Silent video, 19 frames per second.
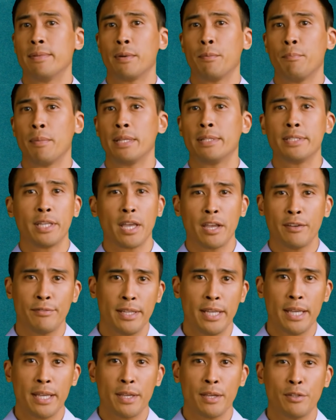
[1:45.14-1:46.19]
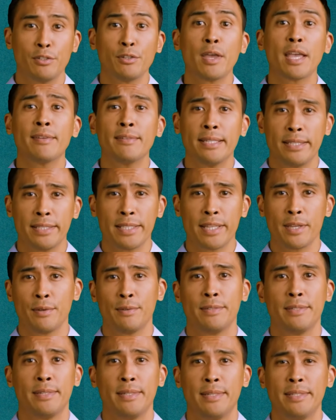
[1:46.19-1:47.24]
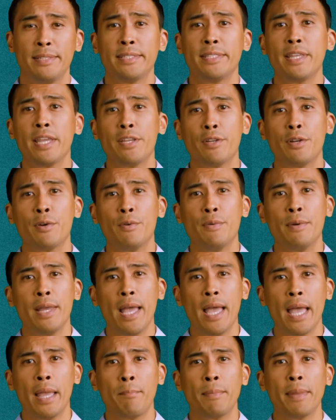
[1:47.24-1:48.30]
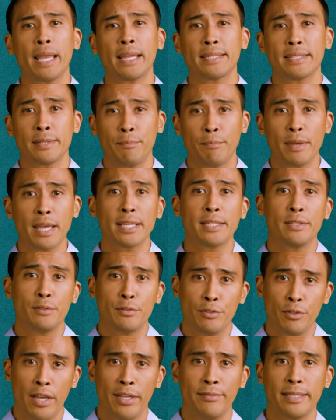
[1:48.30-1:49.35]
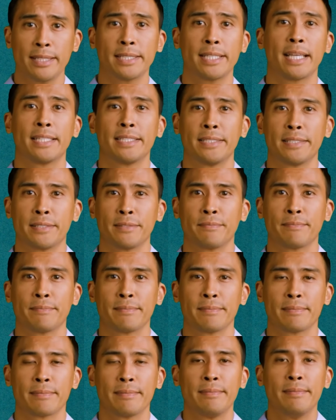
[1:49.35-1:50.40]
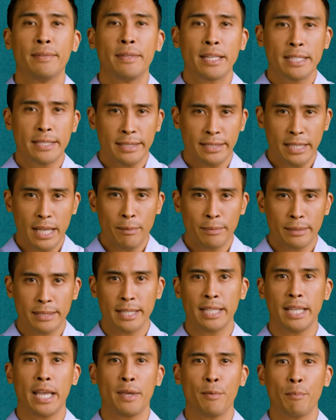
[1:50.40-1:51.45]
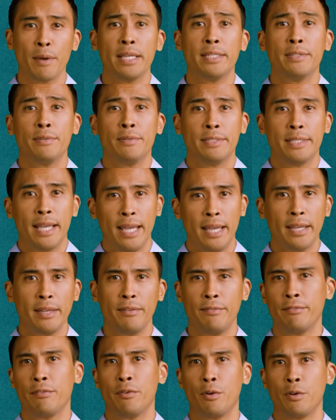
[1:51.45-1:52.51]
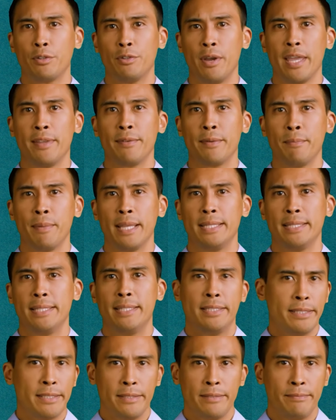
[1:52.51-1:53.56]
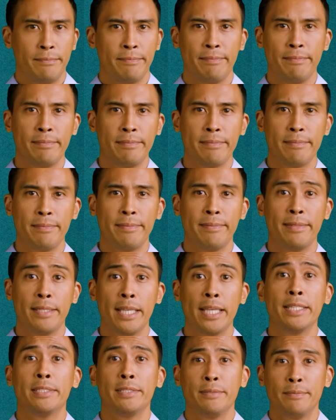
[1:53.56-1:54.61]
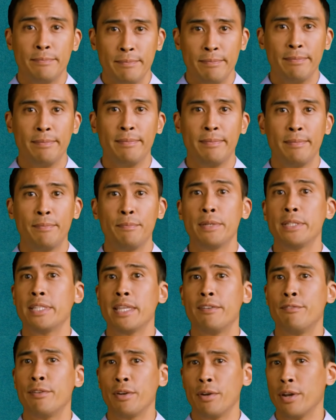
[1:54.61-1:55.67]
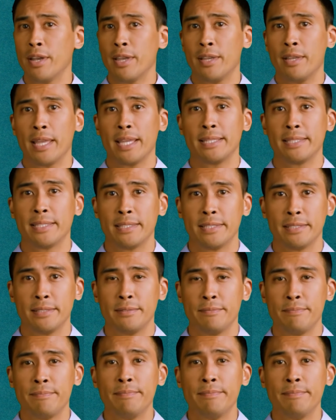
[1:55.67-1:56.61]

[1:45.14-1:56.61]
Once confident in your driving skills, schedule and pass the practical driving test. This step is the gateway to obtaining a full driving license. 8. Receive your learner license.